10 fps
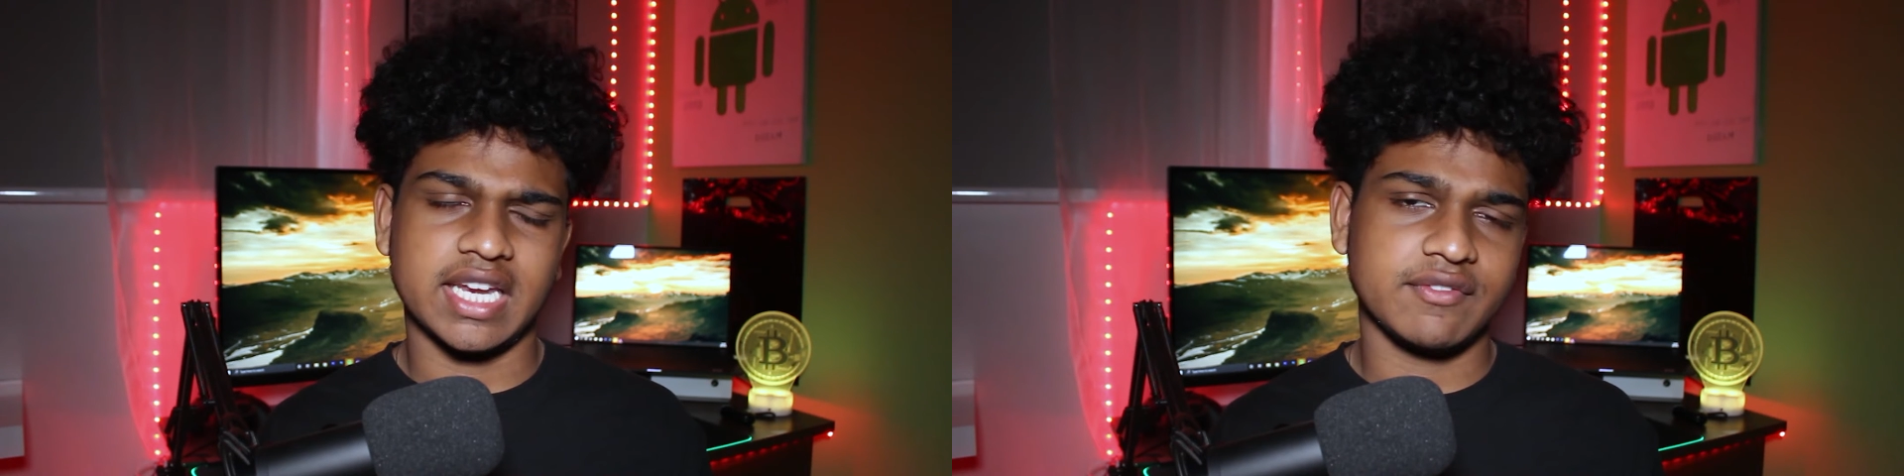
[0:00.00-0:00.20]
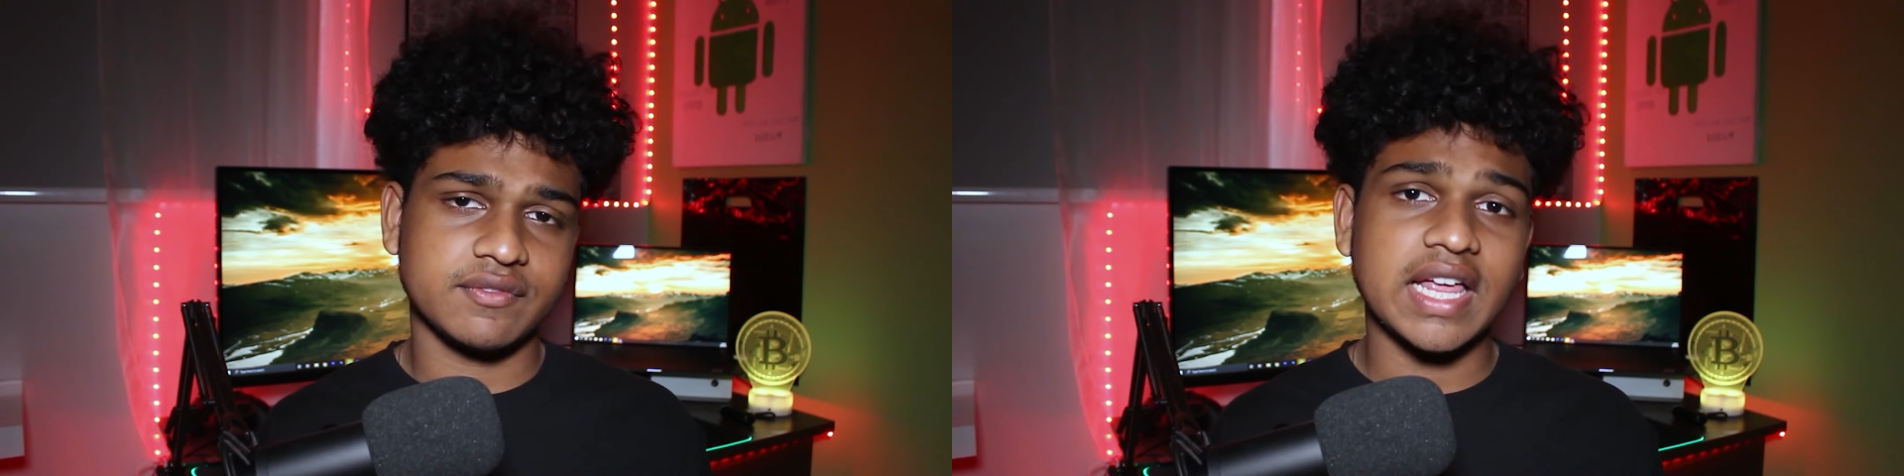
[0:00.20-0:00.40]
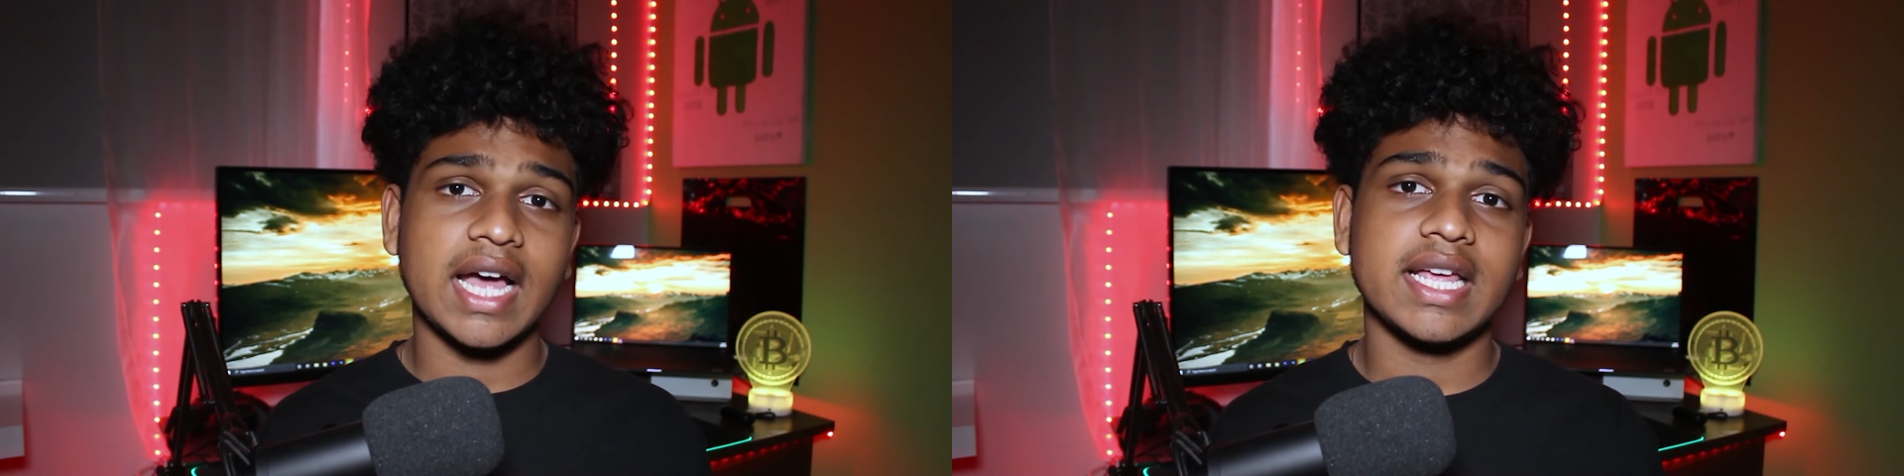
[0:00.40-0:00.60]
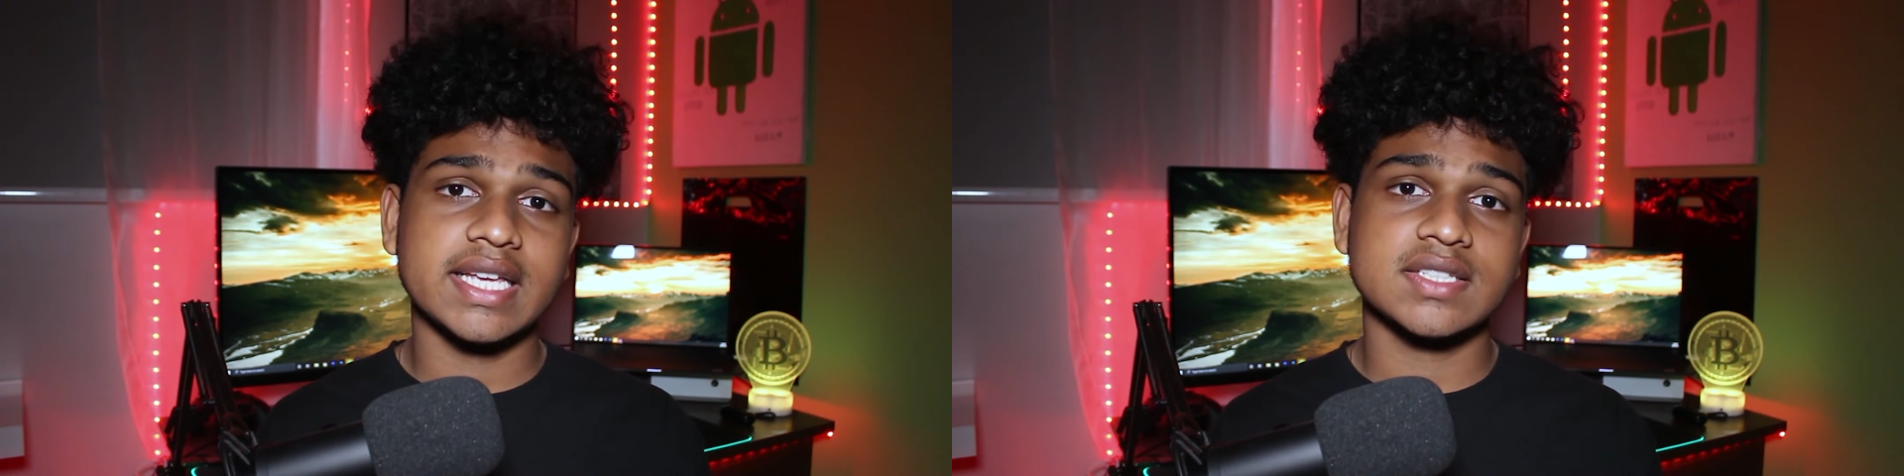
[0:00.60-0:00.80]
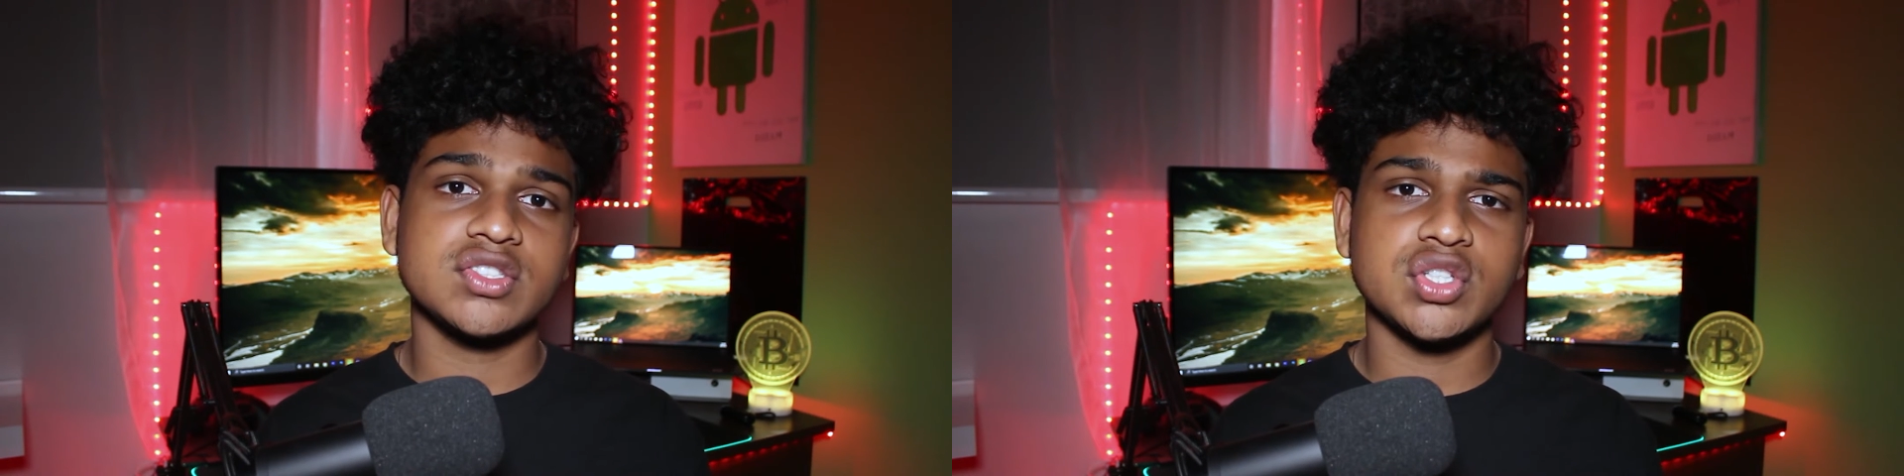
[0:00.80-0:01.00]
And if that
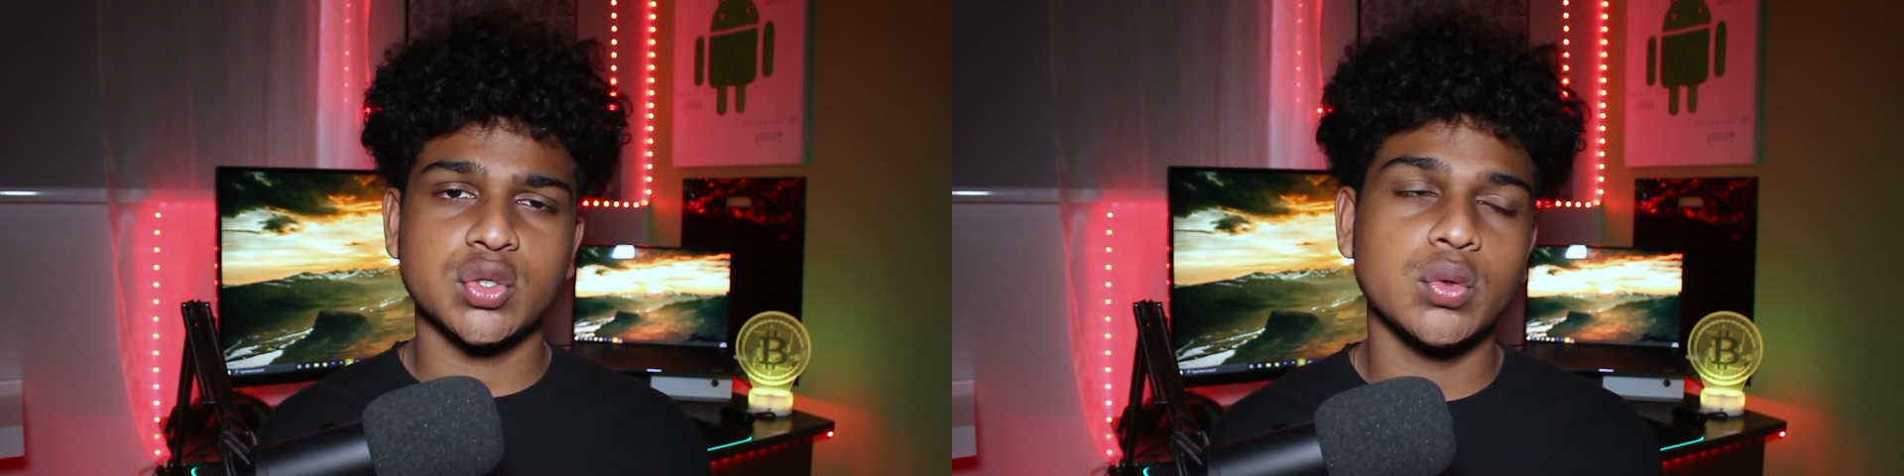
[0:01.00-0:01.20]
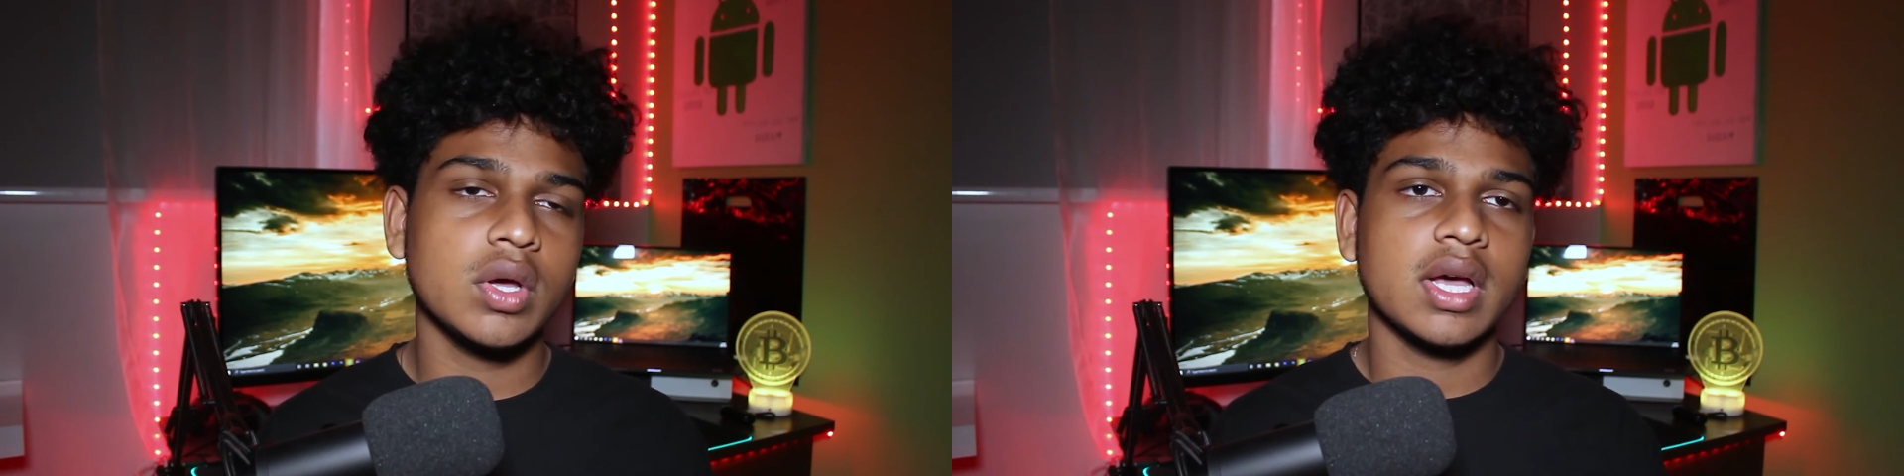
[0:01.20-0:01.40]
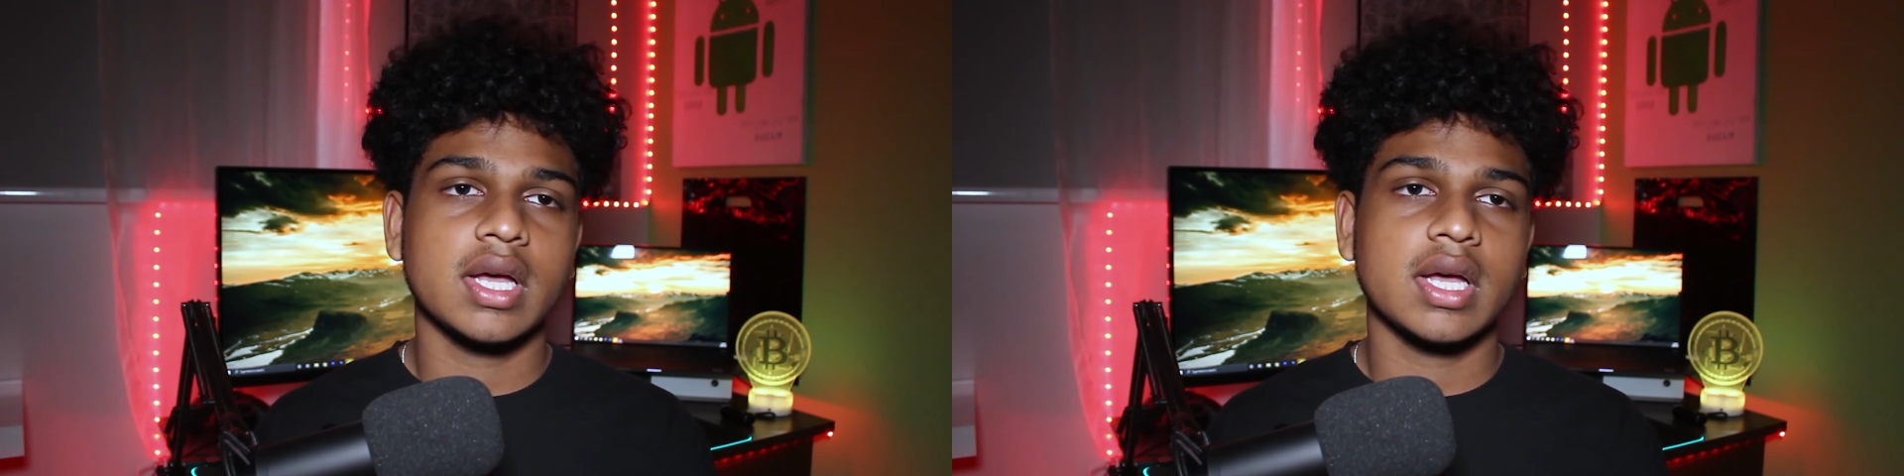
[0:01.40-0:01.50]
is you,